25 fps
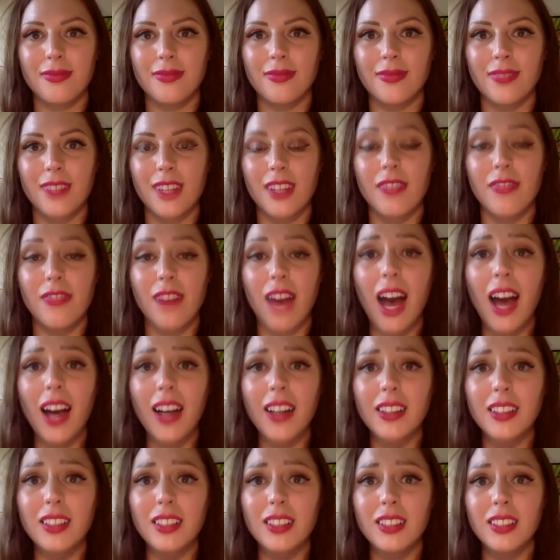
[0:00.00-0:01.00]
in
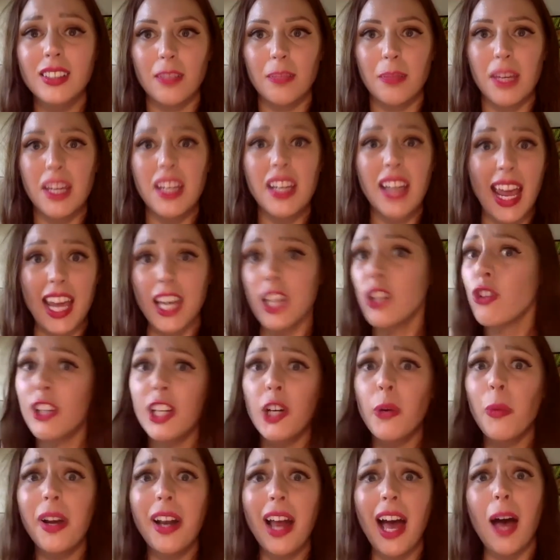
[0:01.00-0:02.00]
fact, being angry at
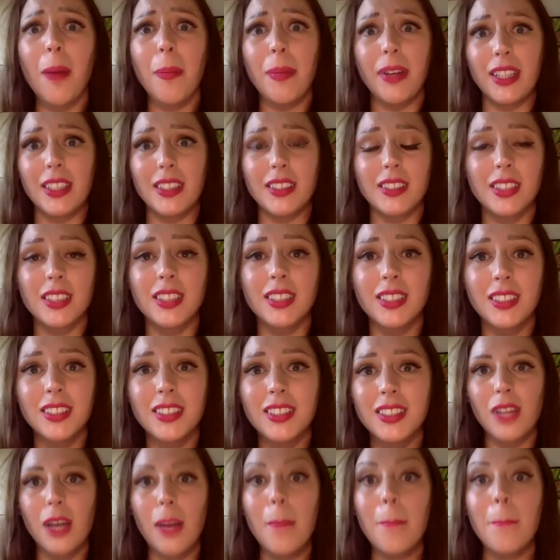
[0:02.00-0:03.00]
what happened
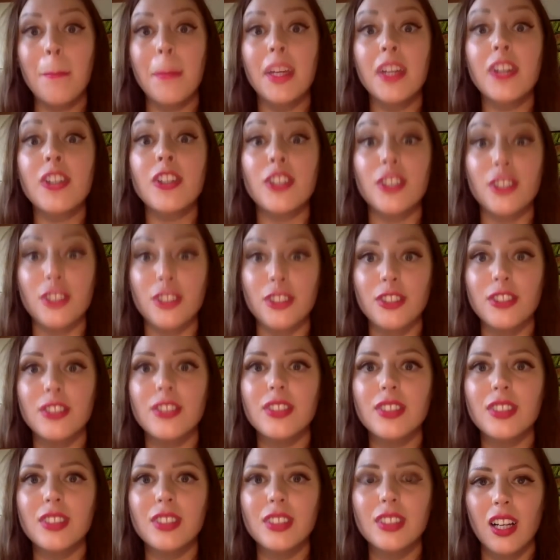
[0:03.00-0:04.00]

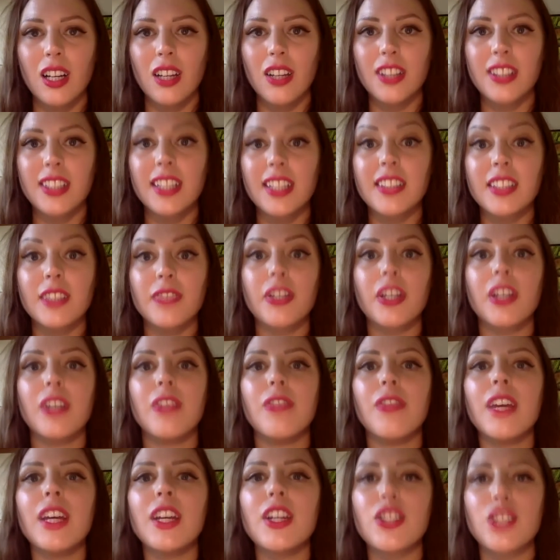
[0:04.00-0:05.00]
mirrors the sense of
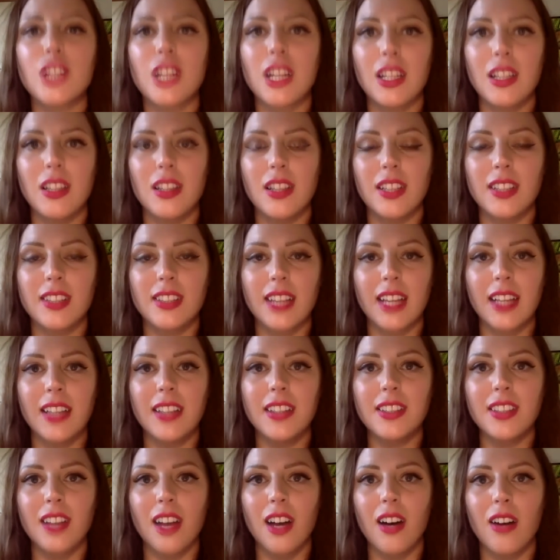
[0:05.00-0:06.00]
conviction, the sense
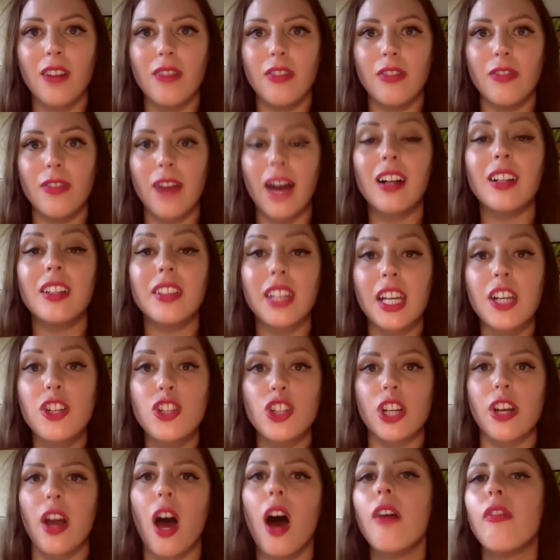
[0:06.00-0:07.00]
of
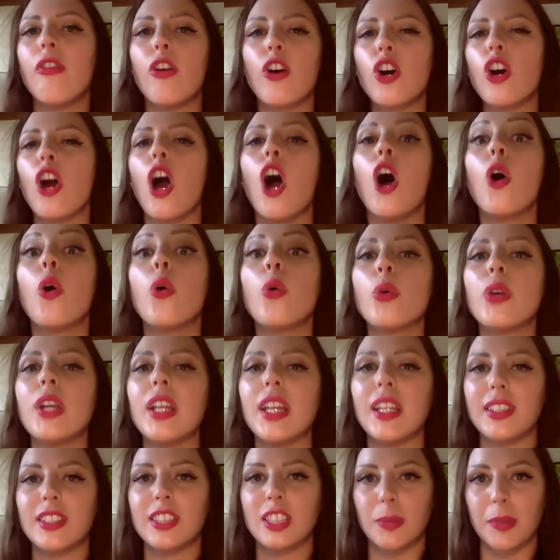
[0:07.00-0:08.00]
validation of her own
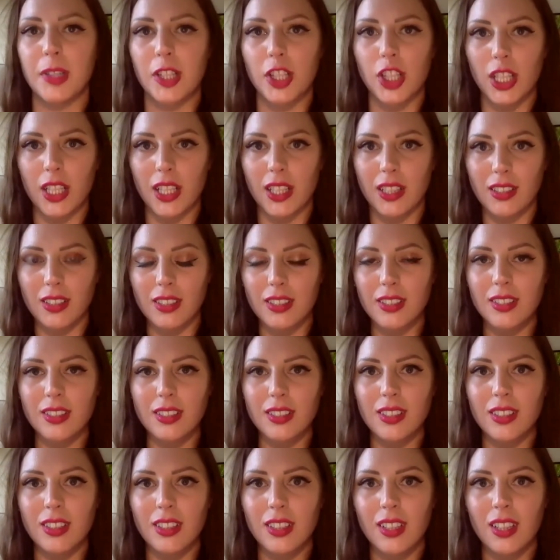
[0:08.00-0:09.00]
experience
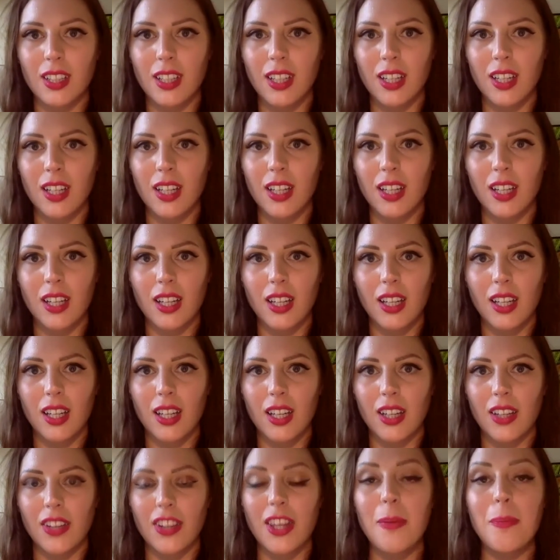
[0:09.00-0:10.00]

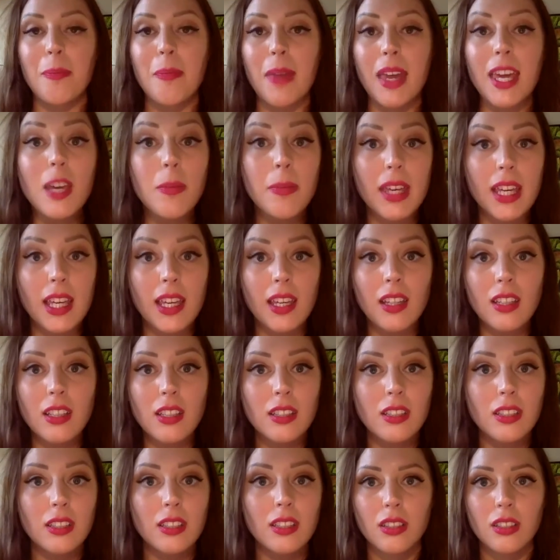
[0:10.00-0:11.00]
that maybe
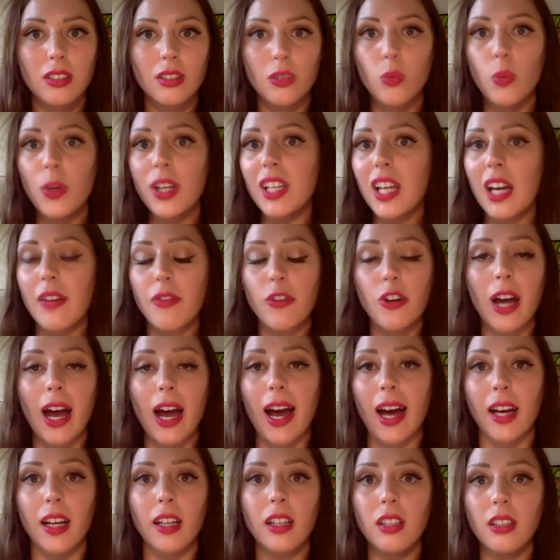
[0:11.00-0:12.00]
we never
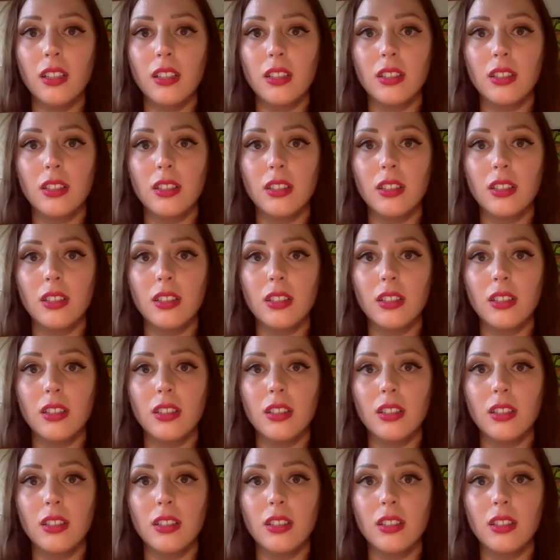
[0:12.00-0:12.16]
had.